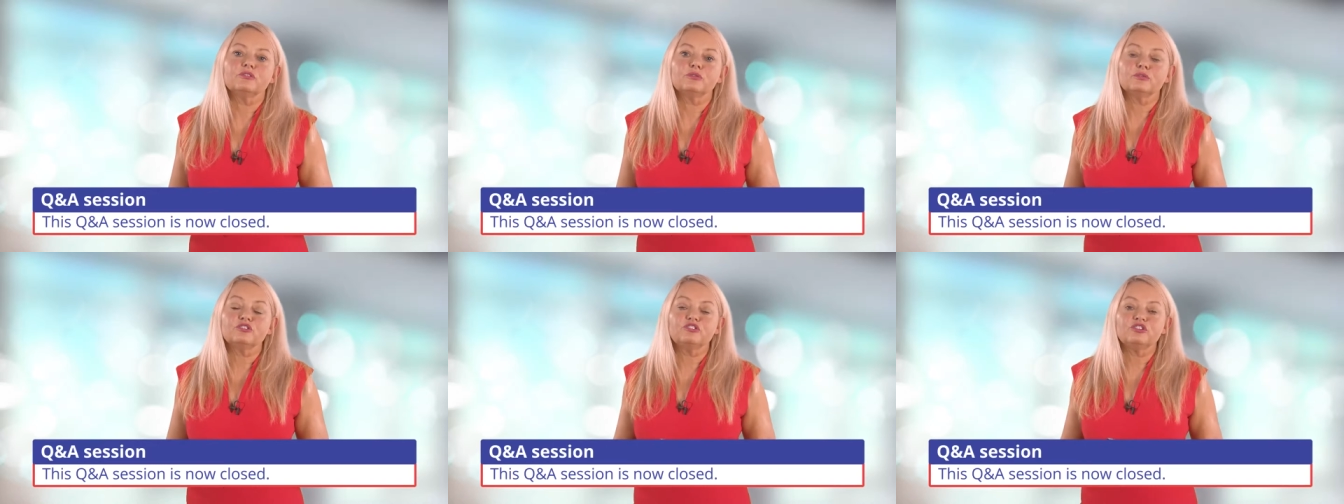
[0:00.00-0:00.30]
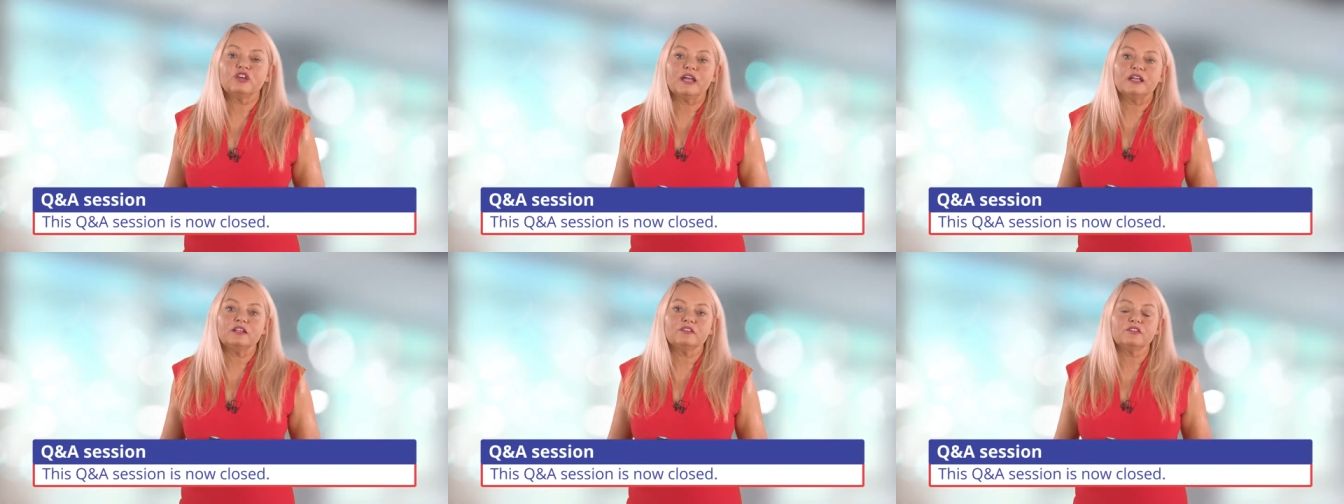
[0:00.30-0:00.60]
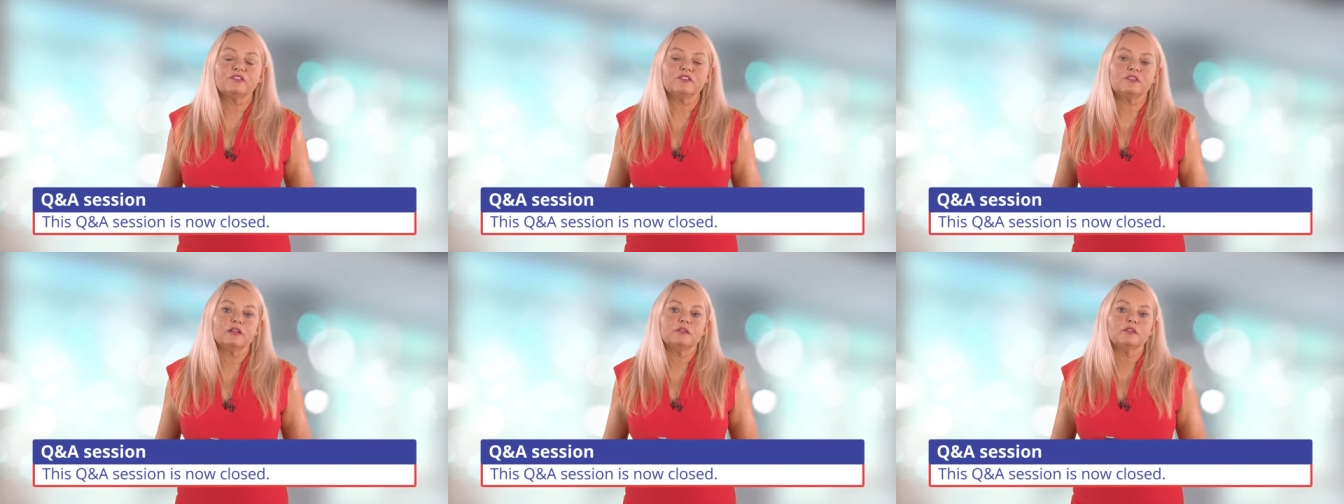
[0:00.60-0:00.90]
or
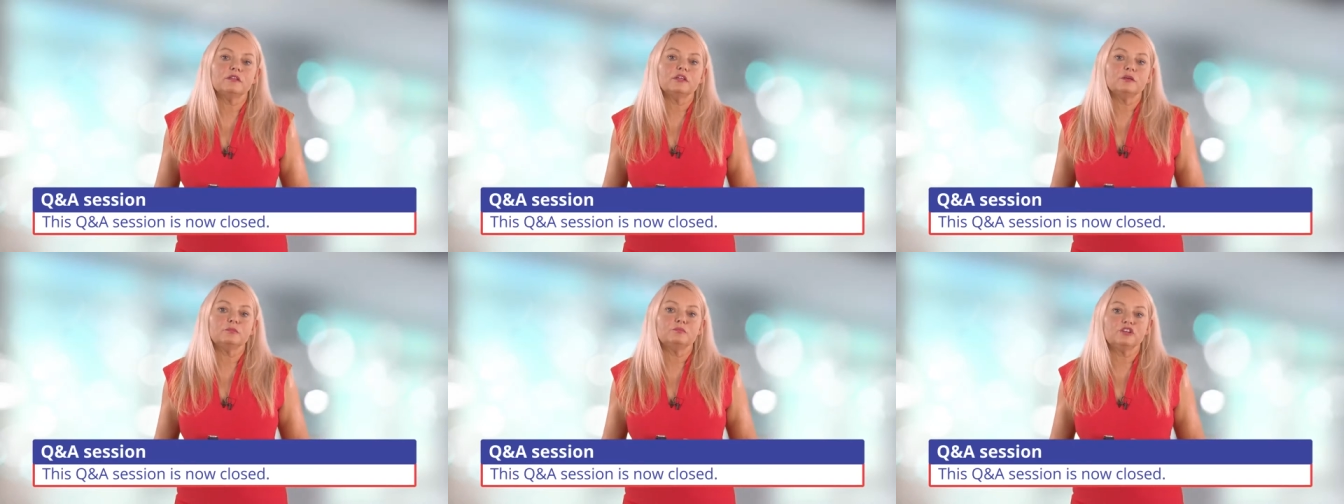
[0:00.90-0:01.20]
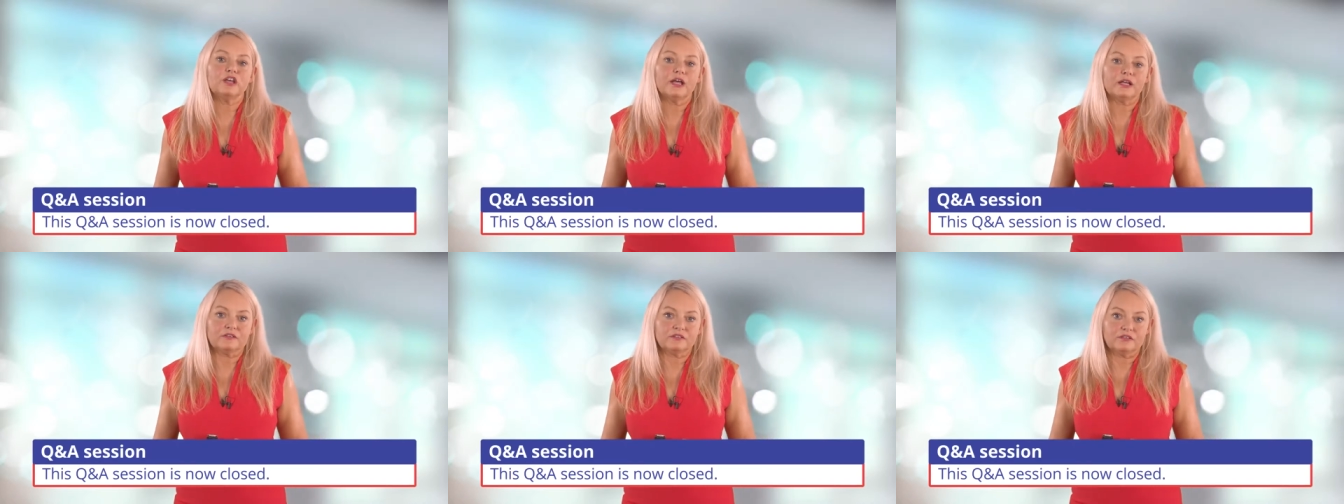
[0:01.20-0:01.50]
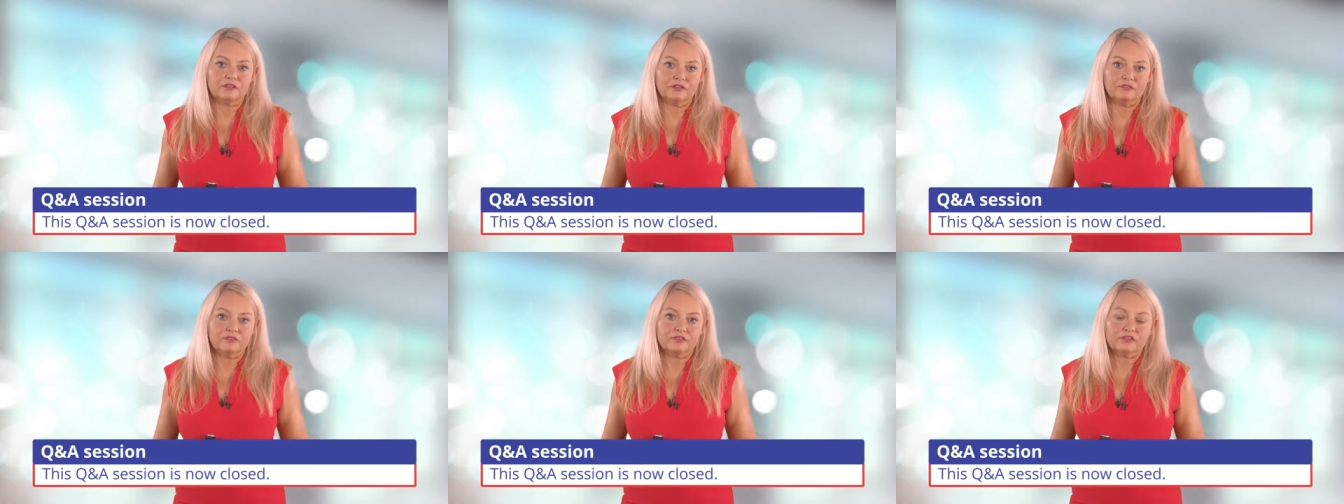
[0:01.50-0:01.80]
changes in the
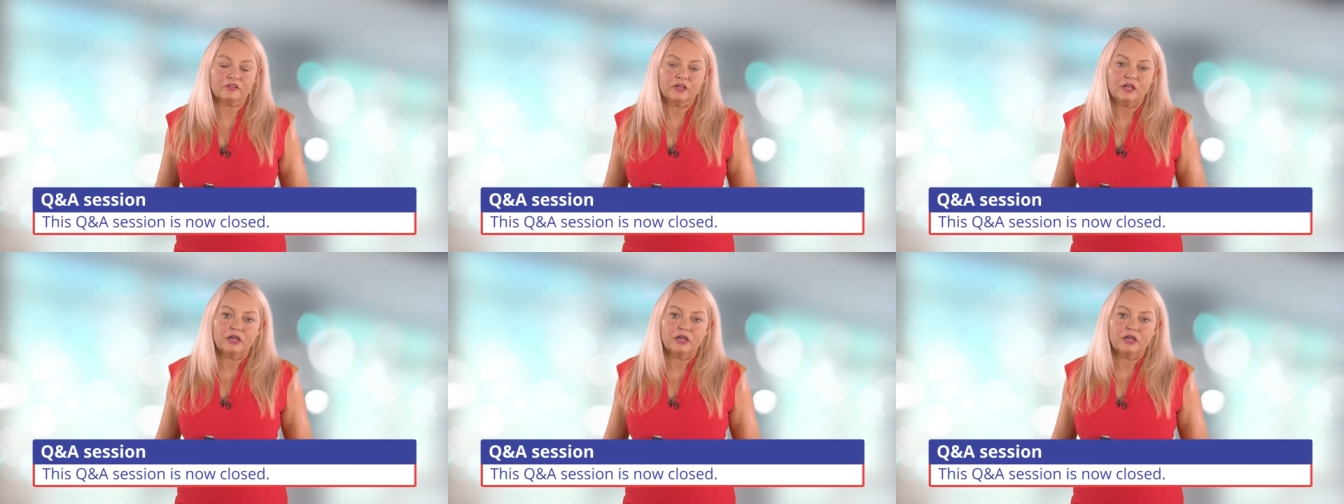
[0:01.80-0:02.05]
objectives.